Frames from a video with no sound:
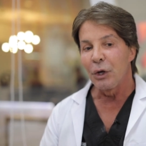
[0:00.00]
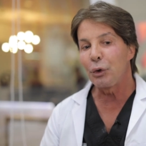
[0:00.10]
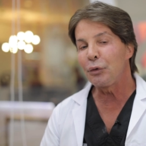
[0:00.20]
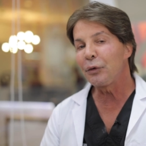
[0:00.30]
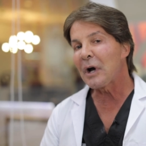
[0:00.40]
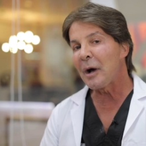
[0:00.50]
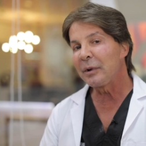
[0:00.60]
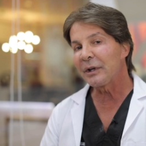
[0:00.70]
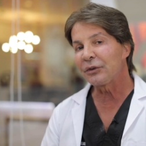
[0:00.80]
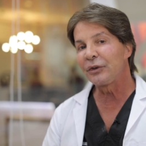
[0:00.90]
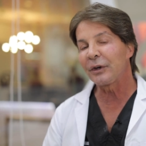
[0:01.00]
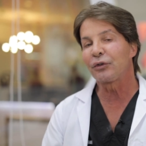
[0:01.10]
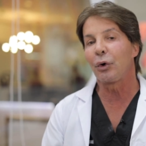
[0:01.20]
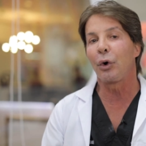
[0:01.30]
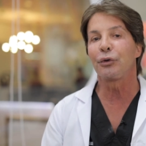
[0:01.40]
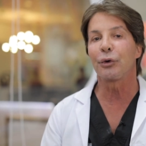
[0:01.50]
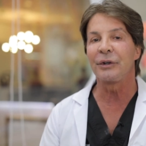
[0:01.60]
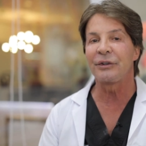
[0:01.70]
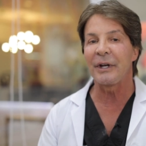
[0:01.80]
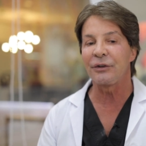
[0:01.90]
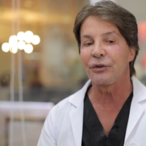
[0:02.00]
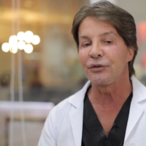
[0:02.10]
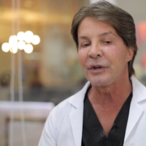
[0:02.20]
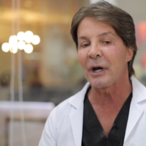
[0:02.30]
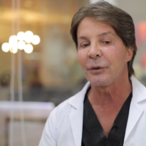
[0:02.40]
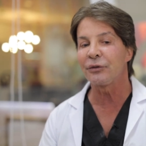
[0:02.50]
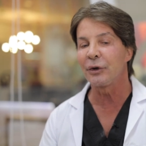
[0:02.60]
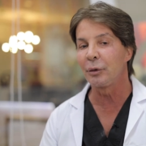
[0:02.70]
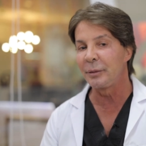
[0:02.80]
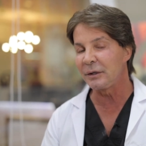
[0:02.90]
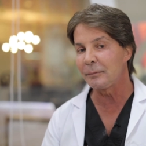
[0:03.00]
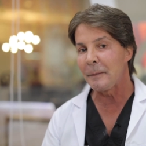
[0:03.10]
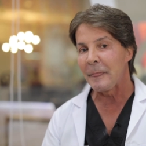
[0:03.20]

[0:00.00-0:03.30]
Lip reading: Youthful complex 6 also contains pterostilbene.